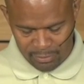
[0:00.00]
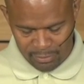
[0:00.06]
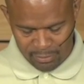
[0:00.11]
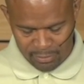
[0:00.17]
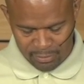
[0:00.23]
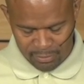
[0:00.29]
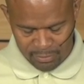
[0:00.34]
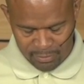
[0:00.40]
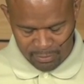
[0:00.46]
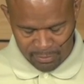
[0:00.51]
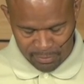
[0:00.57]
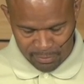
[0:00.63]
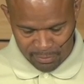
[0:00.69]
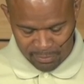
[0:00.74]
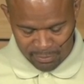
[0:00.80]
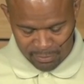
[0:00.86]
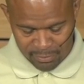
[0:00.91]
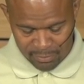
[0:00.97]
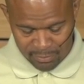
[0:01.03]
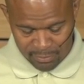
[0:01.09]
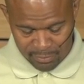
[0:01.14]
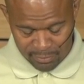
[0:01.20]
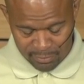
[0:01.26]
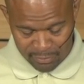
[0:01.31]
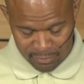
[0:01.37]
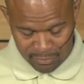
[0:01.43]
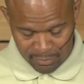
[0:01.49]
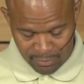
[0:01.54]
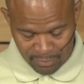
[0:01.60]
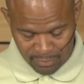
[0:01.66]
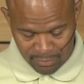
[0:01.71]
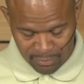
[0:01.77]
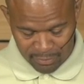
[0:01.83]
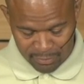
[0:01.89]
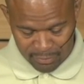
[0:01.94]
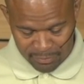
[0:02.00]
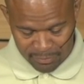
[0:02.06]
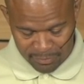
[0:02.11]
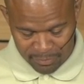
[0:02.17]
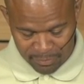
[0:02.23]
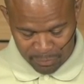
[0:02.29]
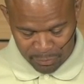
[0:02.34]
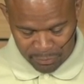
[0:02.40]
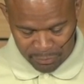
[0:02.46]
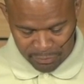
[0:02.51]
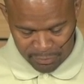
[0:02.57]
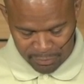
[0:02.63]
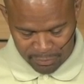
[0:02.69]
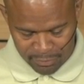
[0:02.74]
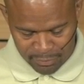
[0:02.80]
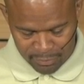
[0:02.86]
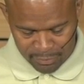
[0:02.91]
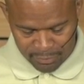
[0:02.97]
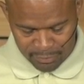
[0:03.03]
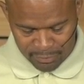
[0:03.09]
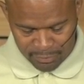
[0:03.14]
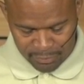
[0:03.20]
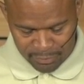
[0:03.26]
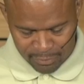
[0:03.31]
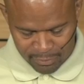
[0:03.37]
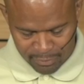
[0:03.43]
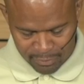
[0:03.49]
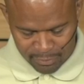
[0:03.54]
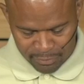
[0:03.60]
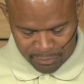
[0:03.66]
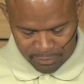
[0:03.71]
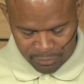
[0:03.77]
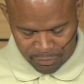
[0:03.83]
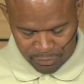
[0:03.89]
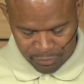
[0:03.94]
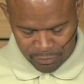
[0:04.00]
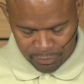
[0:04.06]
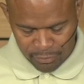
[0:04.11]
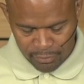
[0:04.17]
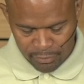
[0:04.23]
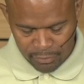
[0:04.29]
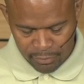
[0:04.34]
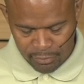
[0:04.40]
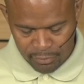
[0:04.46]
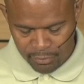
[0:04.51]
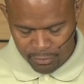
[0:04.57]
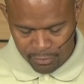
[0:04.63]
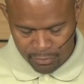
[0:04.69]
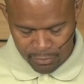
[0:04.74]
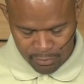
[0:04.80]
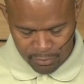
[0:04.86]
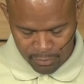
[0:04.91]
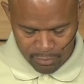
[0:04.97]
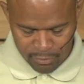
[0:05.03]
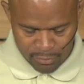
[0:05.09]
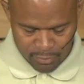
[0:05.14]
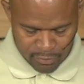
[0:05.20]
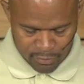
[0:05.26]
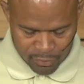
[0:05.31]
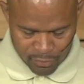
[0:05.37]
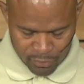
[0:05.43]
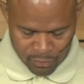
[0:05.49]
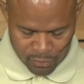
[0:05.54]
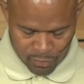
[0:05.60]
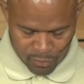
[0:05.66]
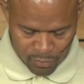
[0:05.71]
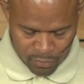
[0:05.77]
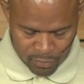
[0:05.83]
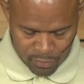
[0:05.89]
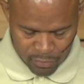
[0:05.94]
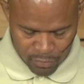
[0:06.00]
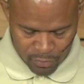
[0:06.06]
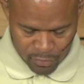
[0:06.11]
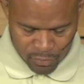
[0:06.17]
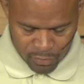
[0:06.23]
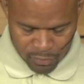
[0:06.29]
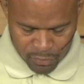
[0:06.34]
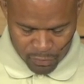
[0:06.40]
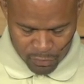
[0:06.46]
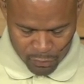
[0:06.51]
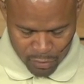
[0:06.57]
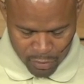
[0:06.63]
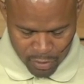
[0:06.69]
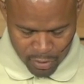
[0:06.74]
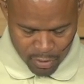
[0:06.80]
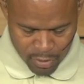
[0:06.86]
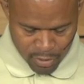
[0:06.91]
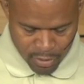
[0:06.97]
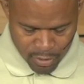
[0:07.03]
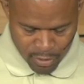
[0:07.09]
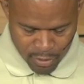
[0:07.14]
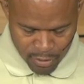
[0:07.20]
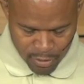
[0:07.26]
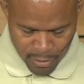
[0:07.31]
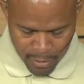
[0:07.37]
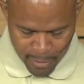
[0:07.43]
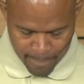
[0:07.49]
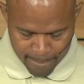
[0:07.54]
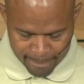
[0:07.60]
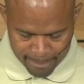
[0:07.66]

Nobody speaks.